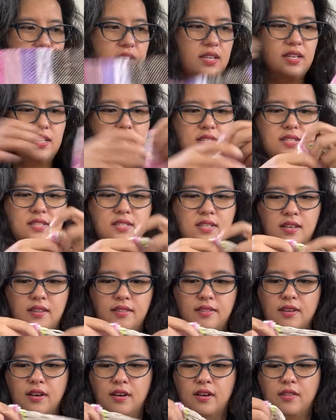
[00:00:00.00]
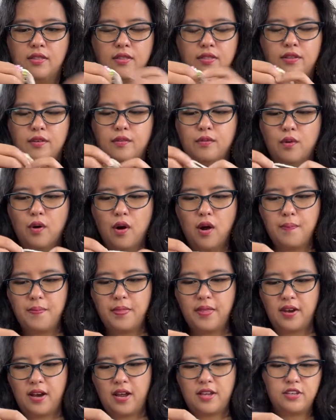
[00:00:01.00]
is the warp
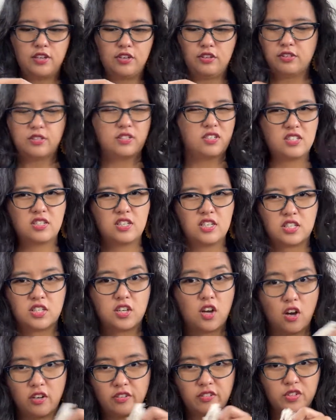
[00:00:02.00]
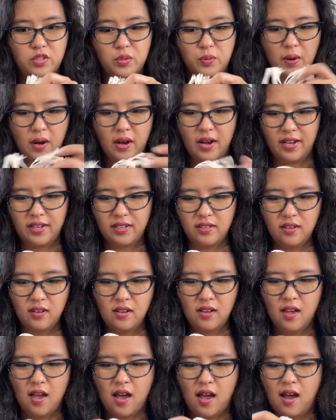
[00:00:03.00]
that I used is just cotton twine,
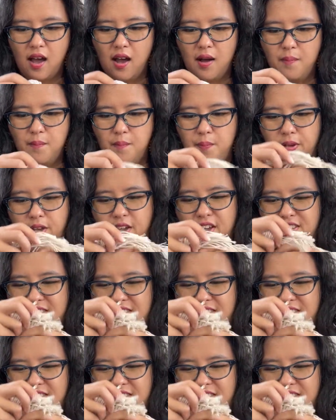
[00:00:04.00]
because